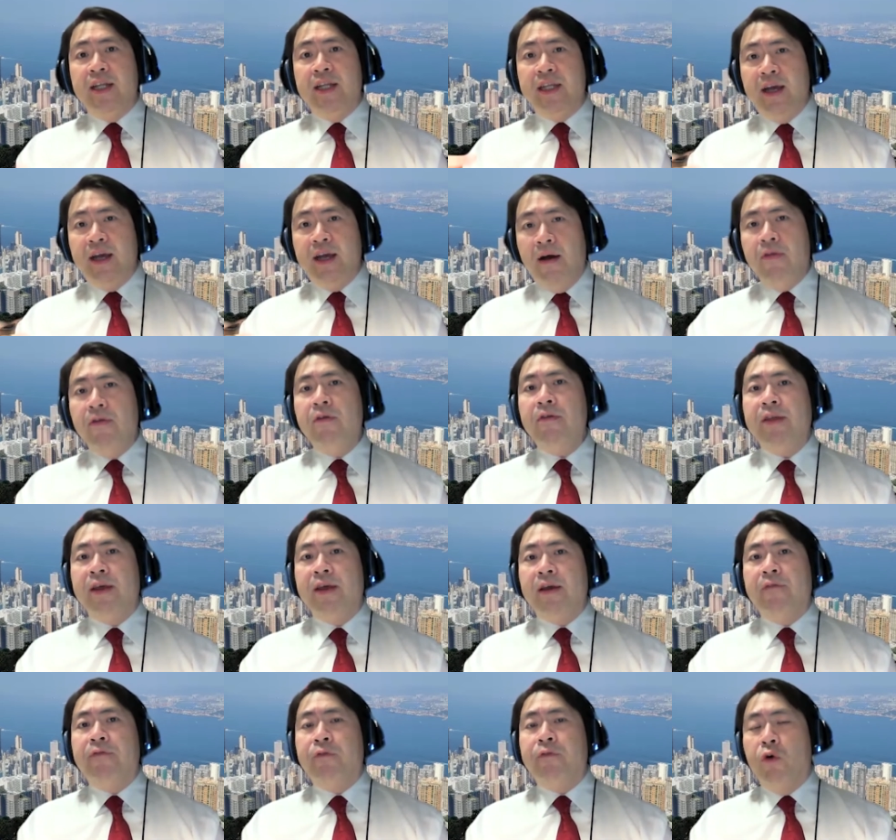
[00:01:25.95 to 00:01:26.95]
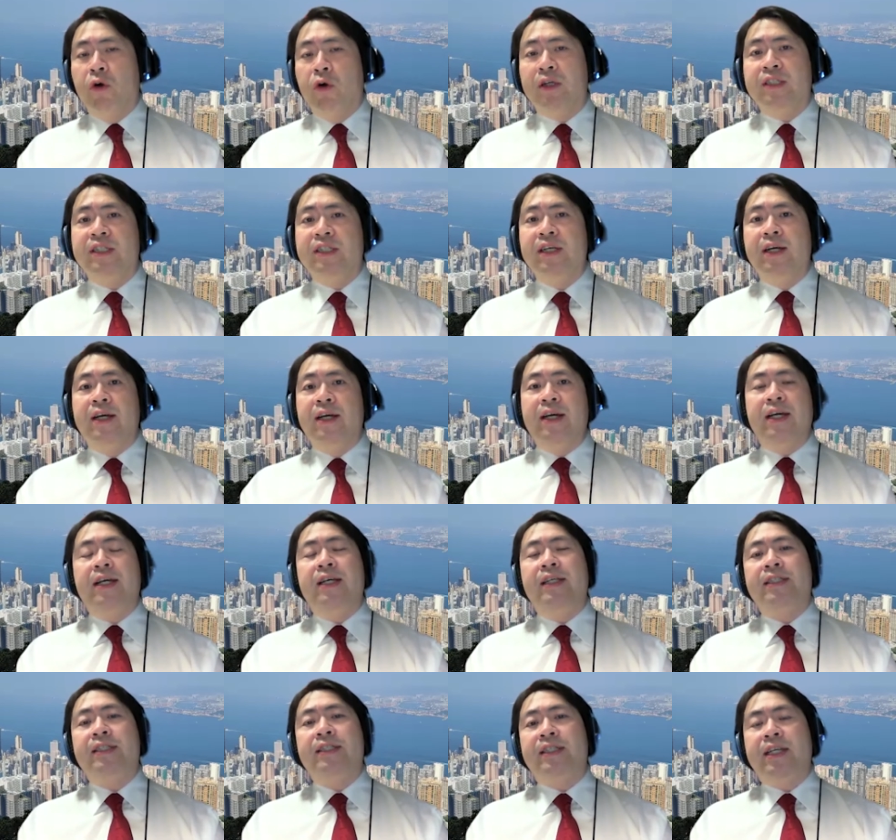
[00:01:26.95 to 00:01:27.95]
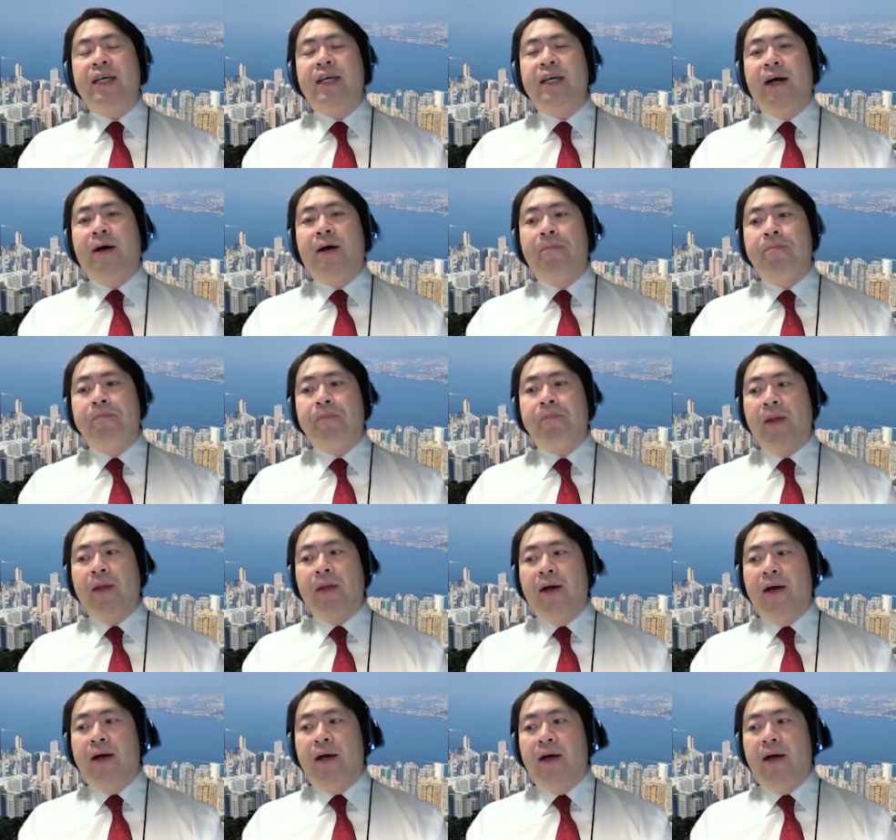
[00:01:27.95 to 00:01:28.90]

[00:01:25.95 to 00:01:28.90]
The other thing, of course, is the um, uh,